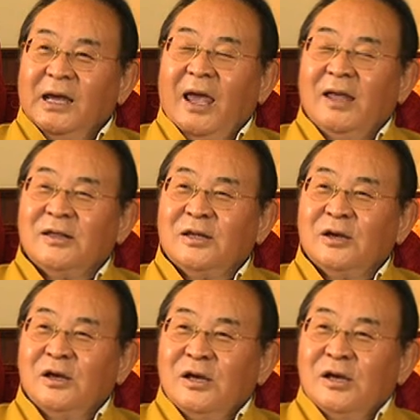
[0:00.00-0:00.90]
And uh,
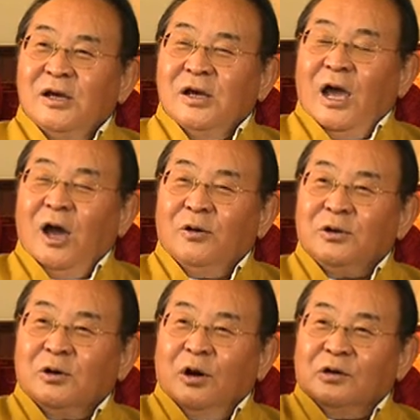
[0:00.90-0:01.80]
how
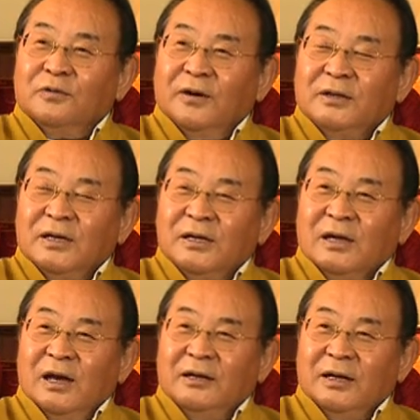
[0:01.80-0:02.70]
the Godfather
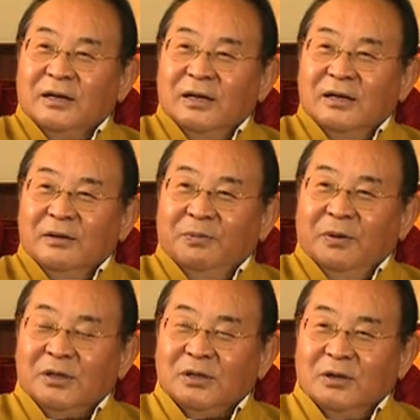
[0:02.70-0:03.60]
incarnate in the
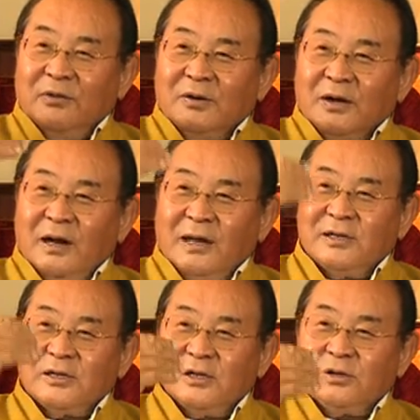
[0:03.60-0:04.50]
person of
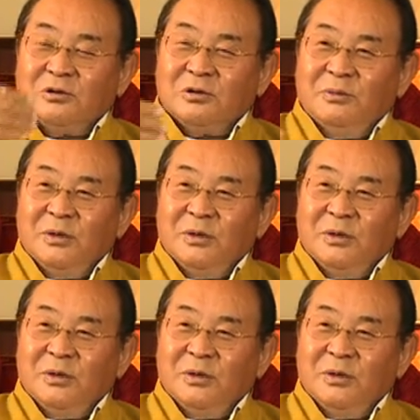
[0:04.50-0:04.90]
Christ is through the